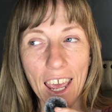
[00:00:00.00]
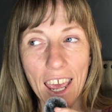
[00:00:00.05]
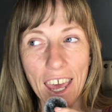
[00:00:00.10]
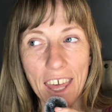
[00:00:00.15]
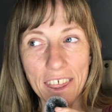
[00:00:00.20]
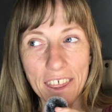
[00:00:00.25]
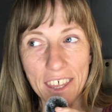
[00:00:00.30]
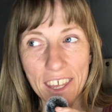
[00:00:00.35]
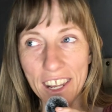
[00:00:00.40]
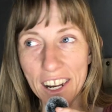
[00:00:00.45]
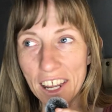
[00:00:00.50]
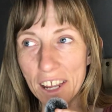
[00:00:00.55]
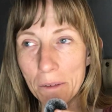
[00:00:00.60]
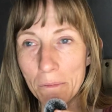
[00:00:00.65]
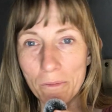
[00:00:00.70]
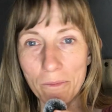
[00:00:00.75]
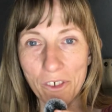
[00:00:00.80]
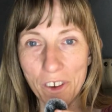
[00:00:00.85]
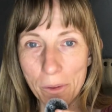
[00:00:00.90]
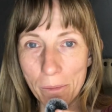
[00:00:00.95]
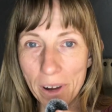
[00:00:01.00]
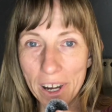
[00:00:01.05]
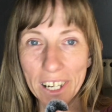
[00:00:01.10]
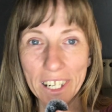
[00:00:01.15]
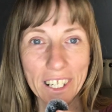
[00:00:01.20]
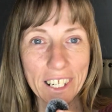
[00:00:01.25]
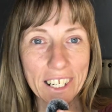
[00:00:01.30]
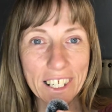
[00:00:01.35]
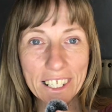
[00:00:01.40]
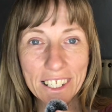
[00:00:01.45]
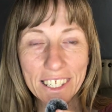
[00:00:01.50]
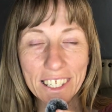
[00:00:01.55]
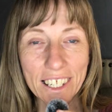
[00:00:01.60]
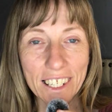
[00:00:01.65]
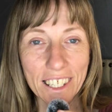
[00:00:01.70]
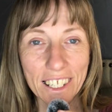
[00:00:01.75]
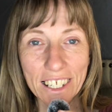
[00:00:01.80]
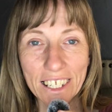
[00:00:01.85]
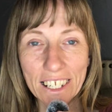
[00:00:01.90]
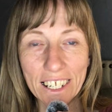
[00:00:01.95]
And then I'm reminded
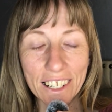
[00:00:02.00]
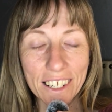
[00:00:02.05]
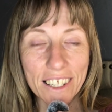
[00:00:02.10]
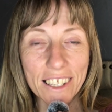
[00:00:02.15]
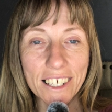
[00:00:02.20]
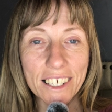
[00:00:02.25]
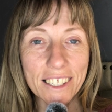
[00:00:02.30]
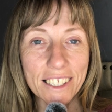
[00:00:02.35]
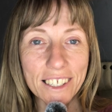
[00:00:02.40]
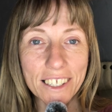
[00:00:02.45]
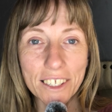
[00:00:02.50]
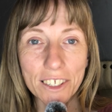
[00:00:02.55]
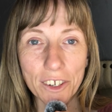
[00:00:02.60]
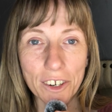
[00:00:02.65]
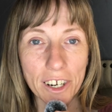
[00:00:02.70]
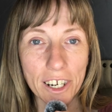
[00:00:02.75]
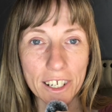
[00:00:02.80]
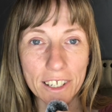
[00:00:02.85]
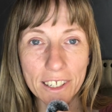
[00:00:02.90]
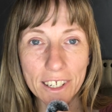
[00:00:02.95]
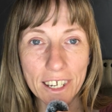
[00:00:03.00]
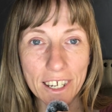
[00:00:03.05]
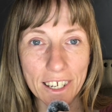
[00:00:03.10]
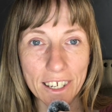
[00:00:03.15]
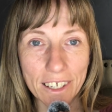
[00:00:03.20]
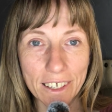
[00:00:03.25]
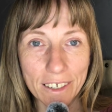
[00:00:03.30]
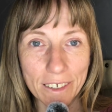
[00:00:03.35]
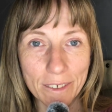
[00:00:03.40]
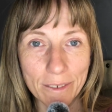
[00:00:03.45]
instantly none of this is crazy.